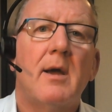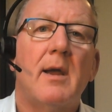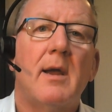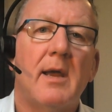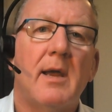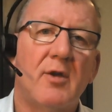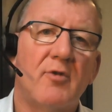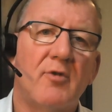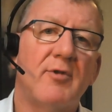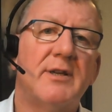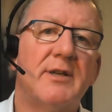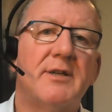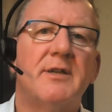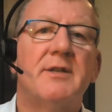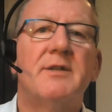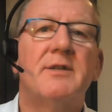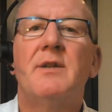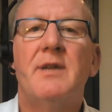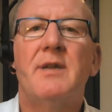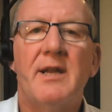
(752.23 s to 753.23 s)
increases
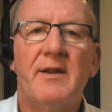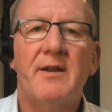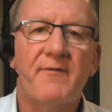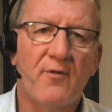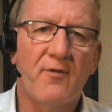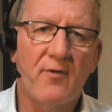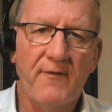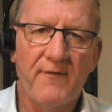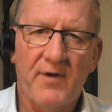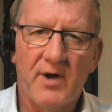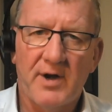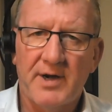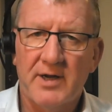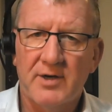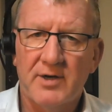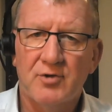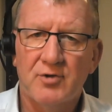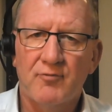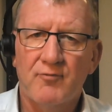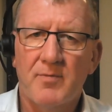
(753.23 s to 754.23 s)
the need for
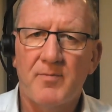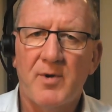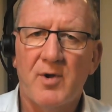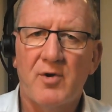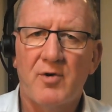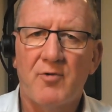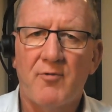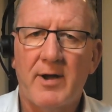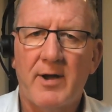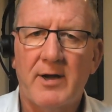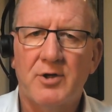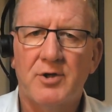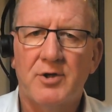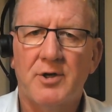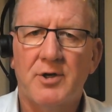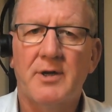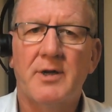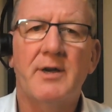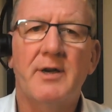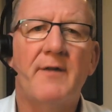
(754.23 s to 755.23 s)
financial
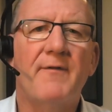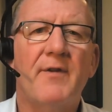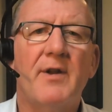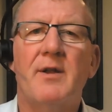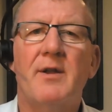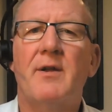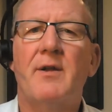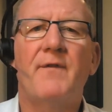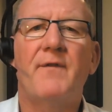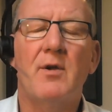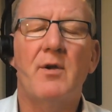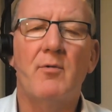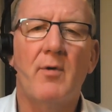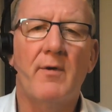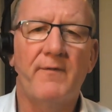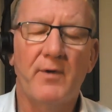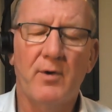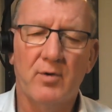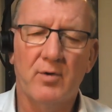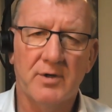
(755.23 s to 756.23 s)
remuneration. And if any of you
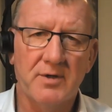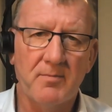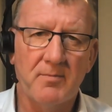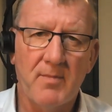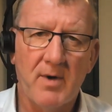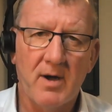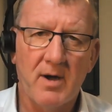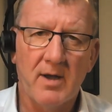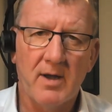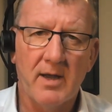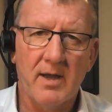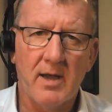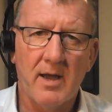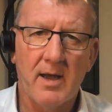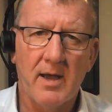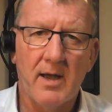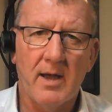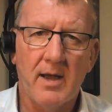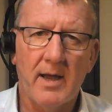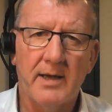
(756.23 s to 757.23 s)
have looked at my
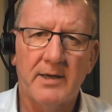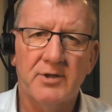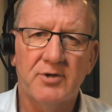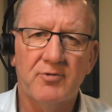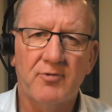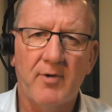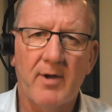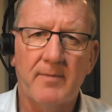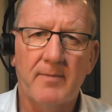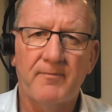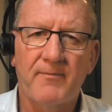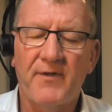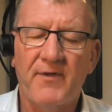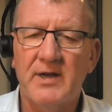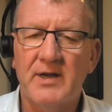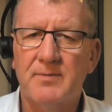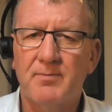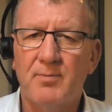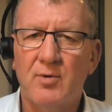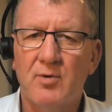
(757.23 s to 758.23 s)
Instagram,
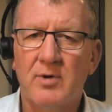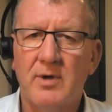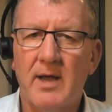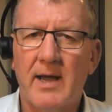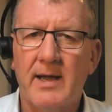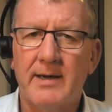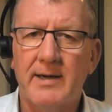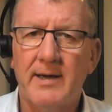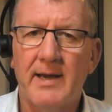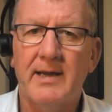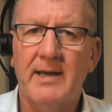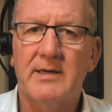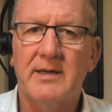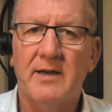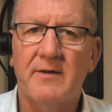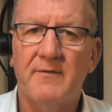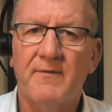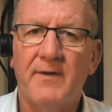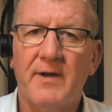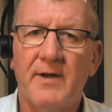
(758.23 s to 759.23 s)
Facebook, and
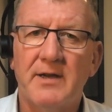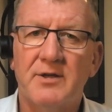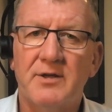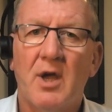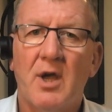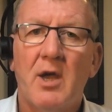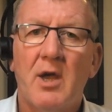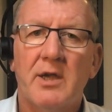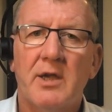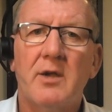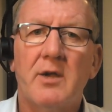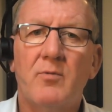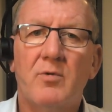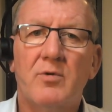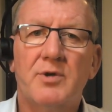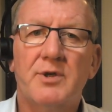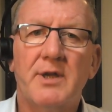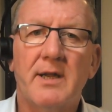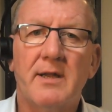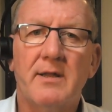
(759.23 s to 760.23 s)
LinkedIn feeds, you will
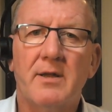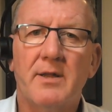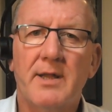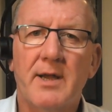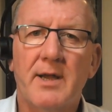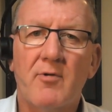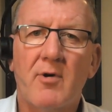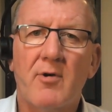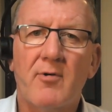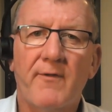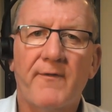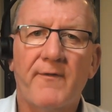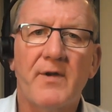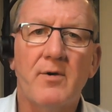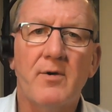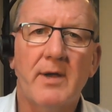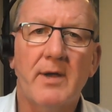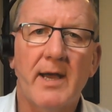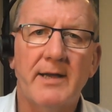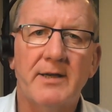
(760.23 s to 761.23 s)
see that there are a
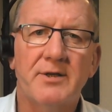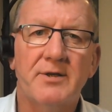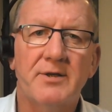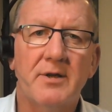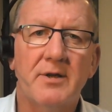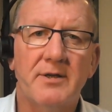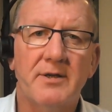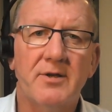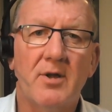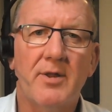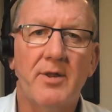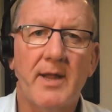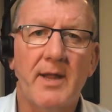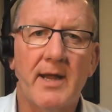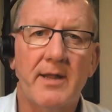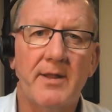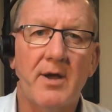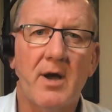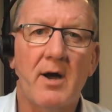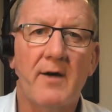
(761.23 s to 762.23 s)
few case studies on
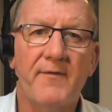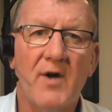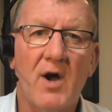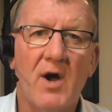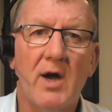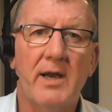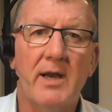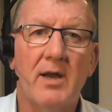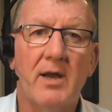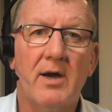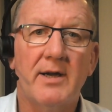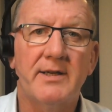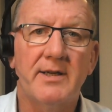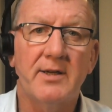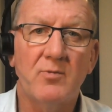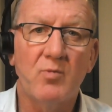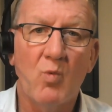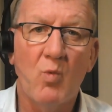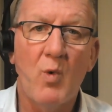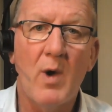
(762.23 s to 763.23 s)
there that I've highlighted
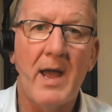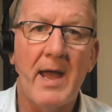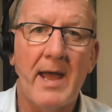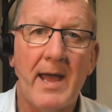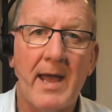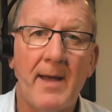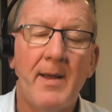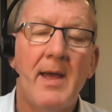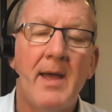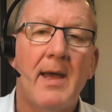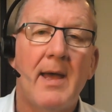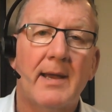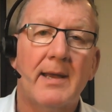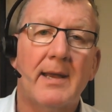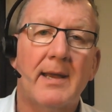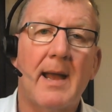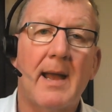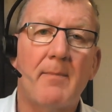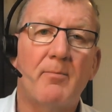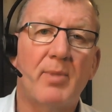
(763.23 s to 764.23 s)
where
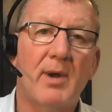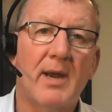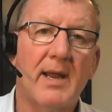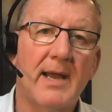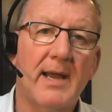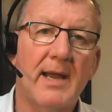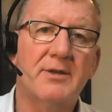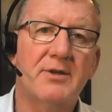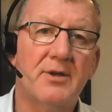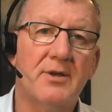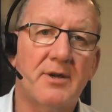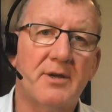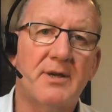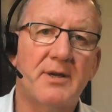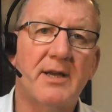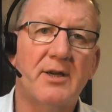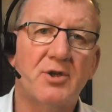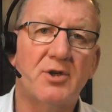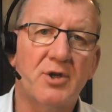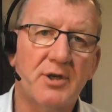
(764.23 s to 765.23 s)
gambling as an
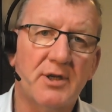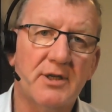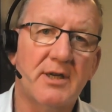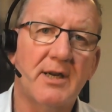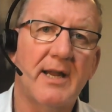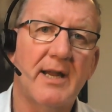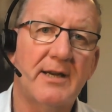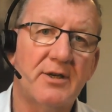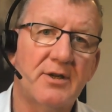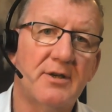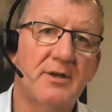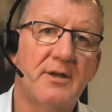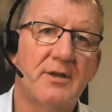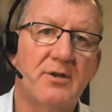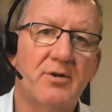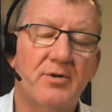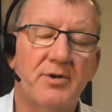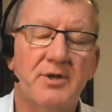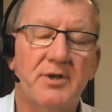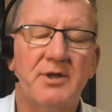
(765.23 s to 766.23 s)
addiction has led to
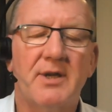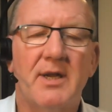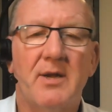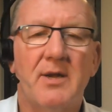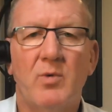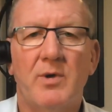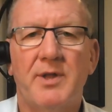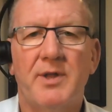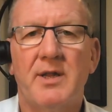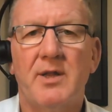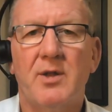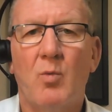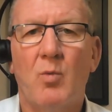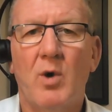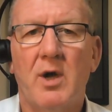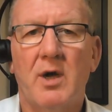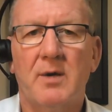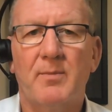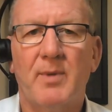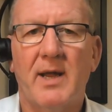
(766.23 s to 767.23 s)
dishonesty within the
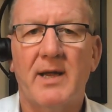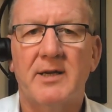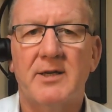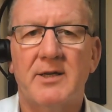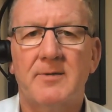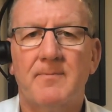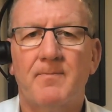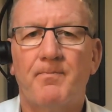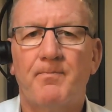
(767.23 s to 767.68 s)
workplace.